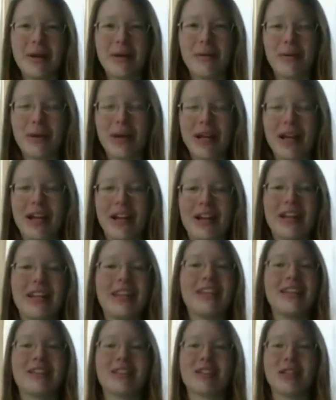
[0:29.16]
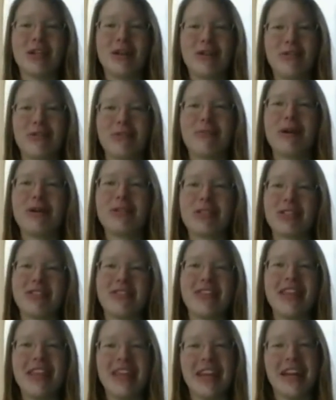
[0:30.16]
where there's snow for most of
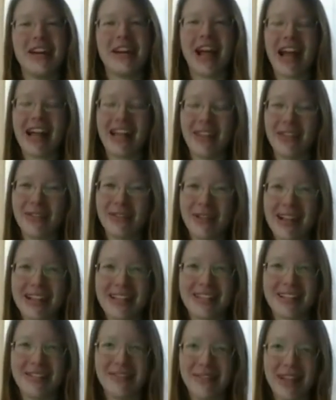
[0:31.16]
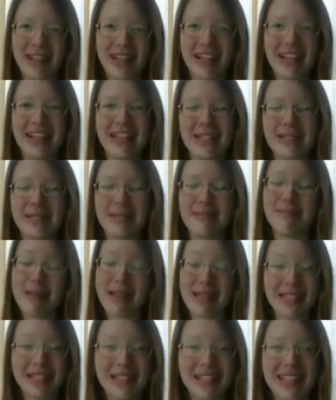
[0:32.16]
the year and the rest of it is
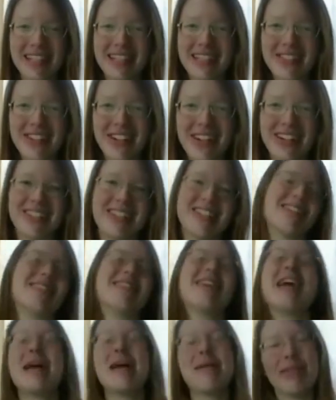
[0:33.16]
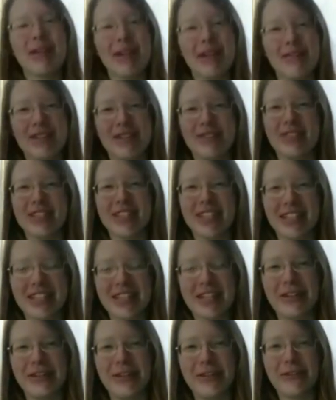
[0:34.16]
basically construction. But I've lived in
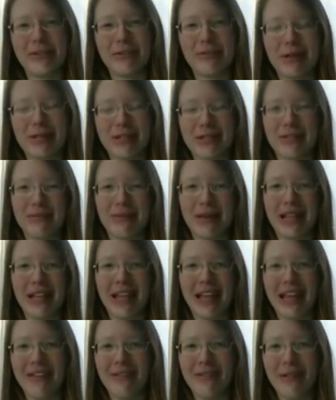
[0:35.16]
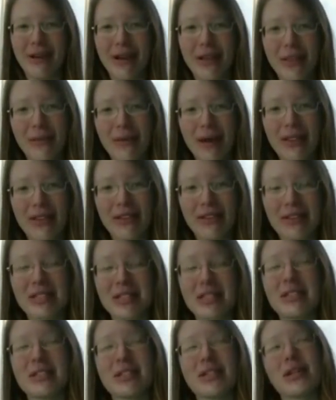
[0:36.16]
Ontario for most of my life, where the weather
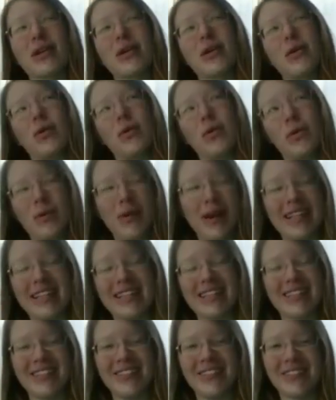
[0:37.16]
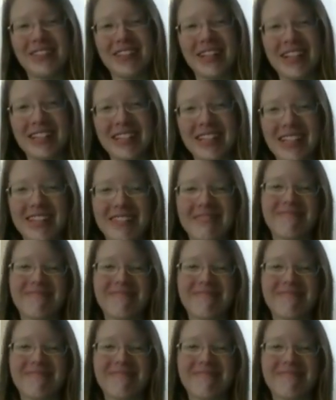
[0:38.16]
isn't quite so crazy.